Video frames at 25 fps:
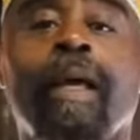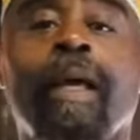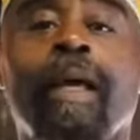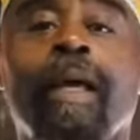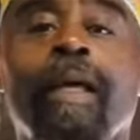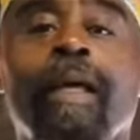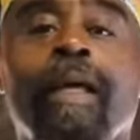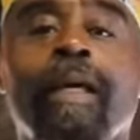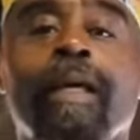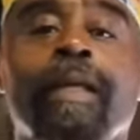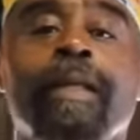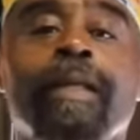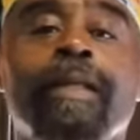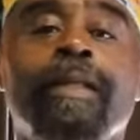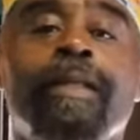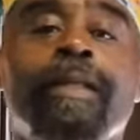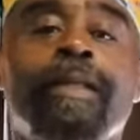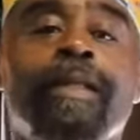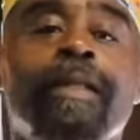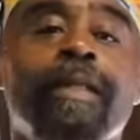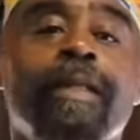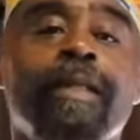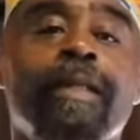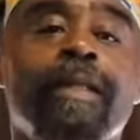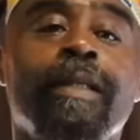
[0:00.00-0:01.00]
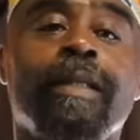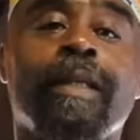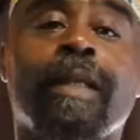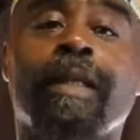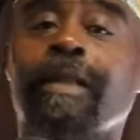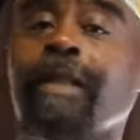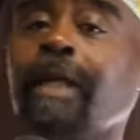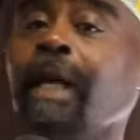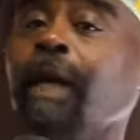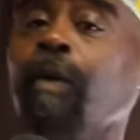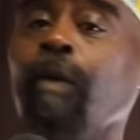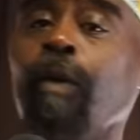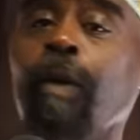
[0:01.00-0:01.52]
is the
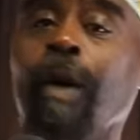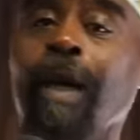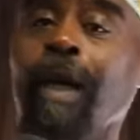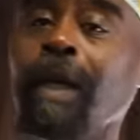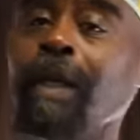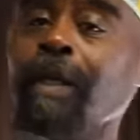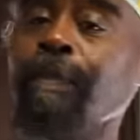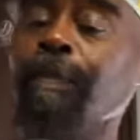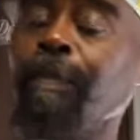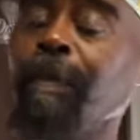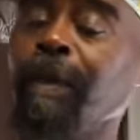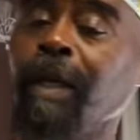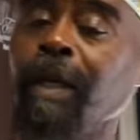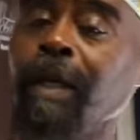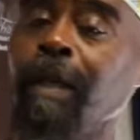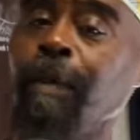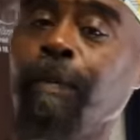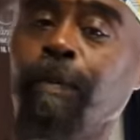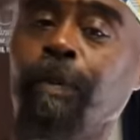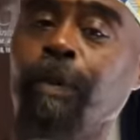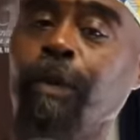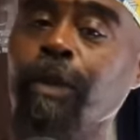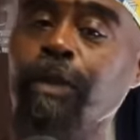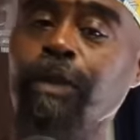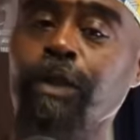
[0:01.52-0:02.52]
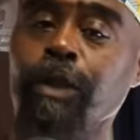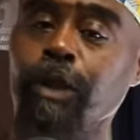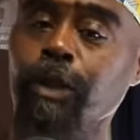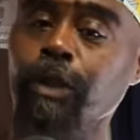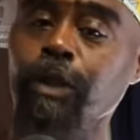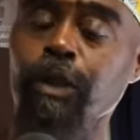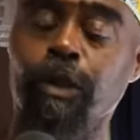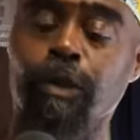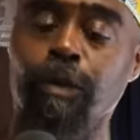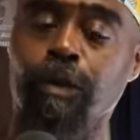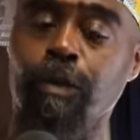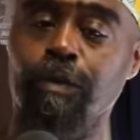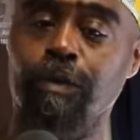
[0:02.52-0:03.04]
same way it's being brought to
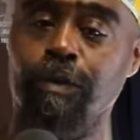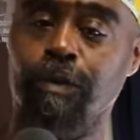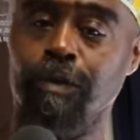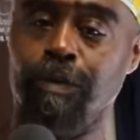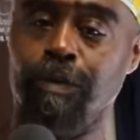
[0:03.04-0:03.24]
you.